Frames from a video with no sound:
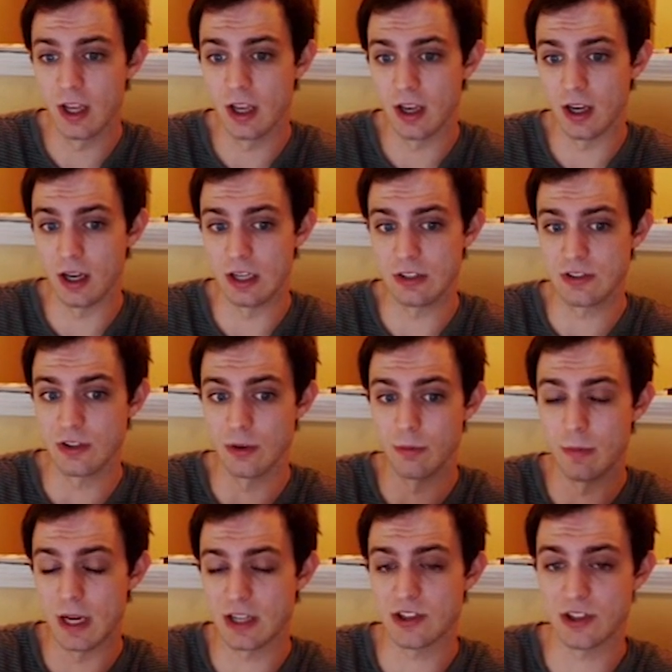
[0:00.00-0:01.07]
Uh, so
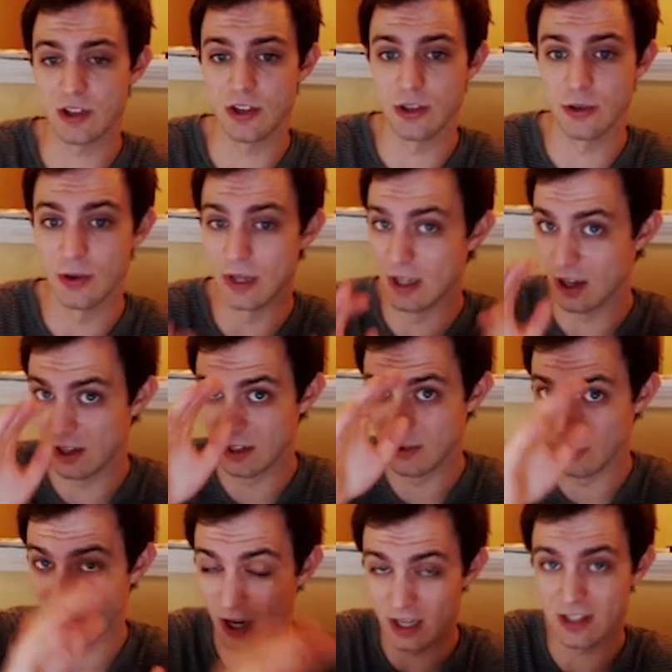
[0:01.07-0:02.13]
make sure you you
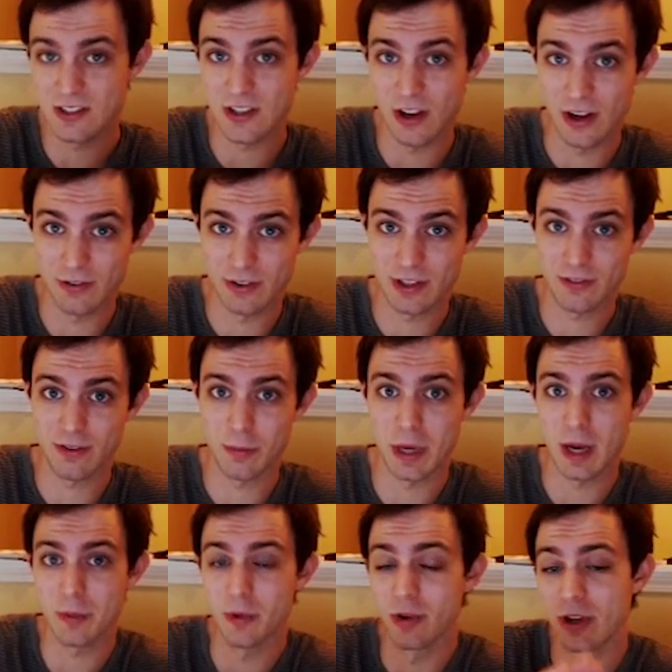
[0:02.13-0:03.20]
uninstall everything from
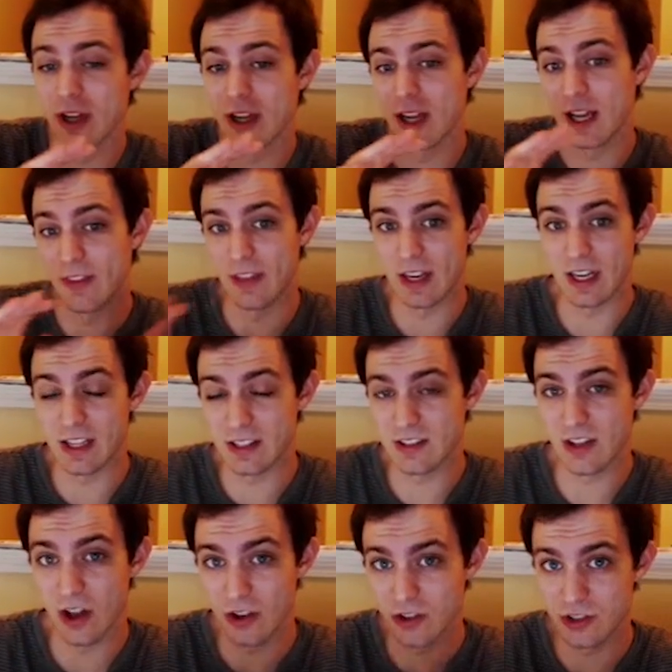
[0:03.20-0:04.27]
Apple and then
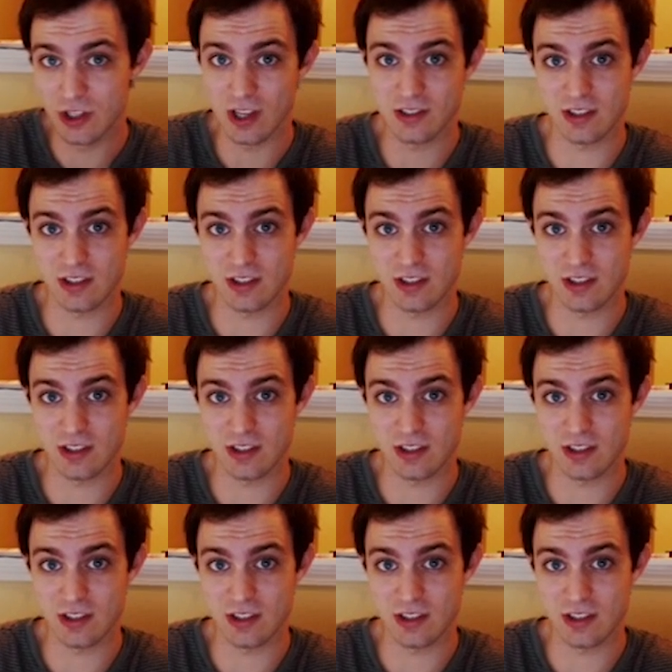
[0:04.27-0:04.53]
install just